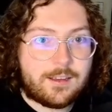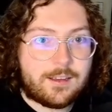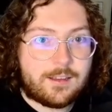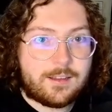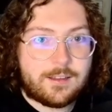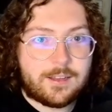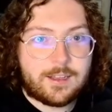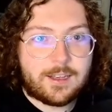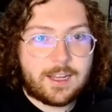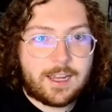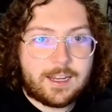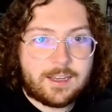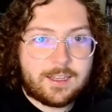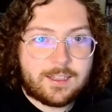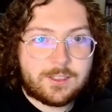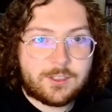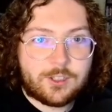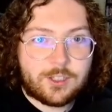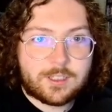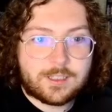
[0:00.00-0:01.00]
The
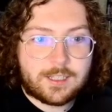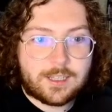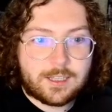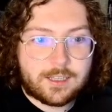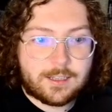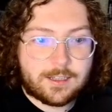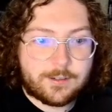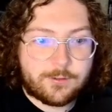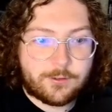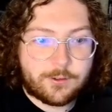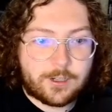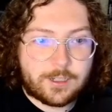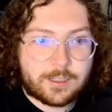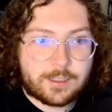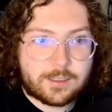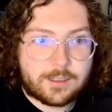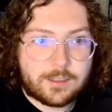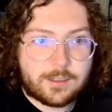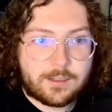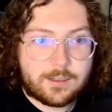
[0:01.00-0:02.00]
90s just hit different.